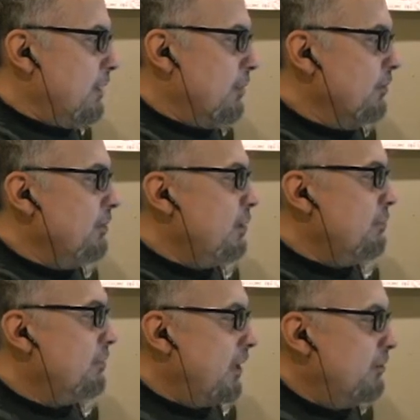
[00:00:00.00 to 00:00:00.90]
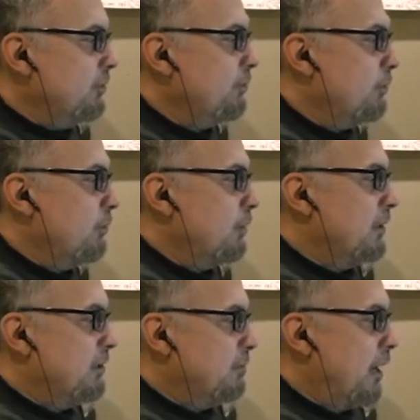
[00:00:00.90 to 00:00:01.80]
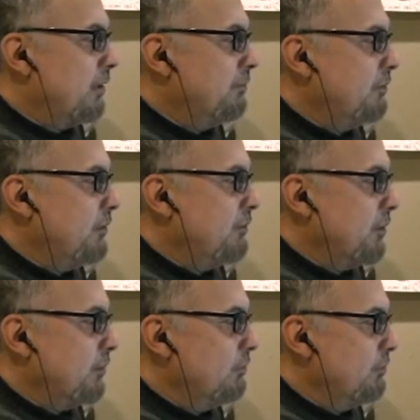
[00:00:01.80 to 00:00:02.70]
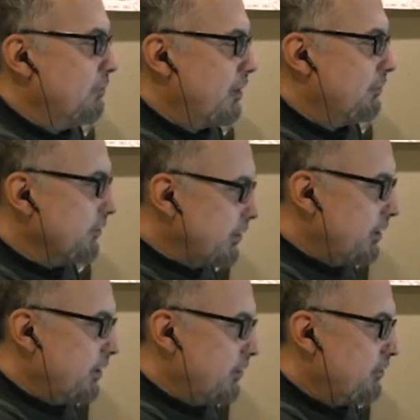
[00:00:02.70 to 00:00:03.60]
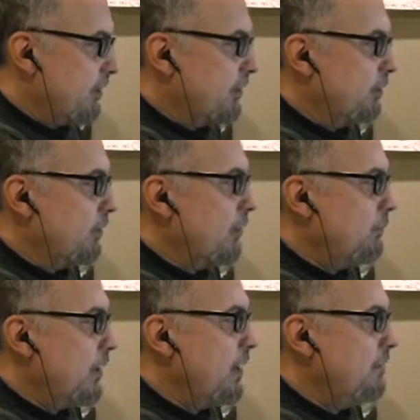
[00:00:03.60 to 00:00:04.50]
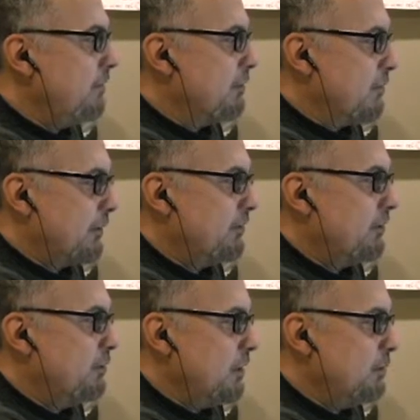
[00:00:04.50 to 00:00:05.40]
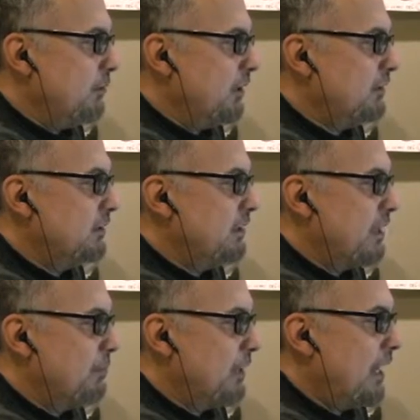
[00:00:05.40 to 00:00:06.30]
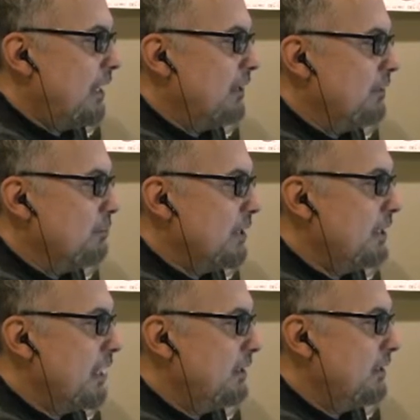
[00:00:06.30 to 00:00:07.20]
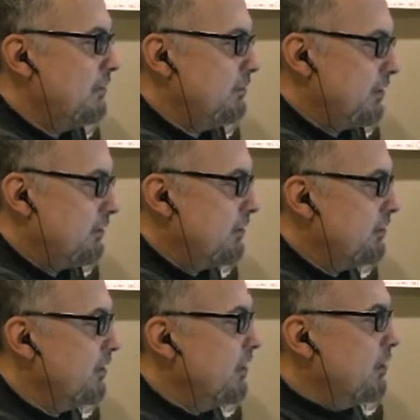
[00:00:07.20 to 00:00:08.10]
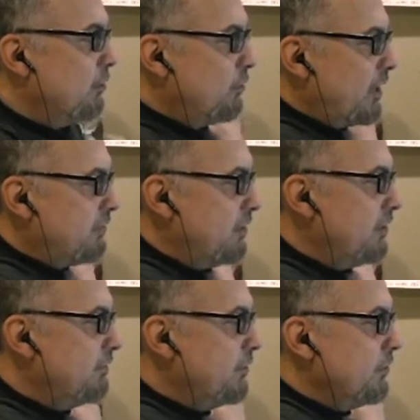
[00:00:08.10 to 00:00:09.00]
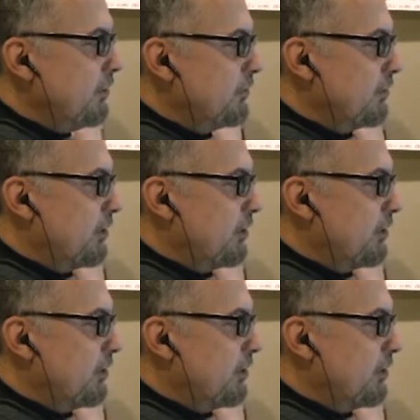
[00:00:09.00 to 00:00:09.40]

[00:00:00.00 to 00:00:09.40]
Those numbers underscore what demographers have known for several years, that the great wave of Mexican immigration that began in the mid-1960s crested a few years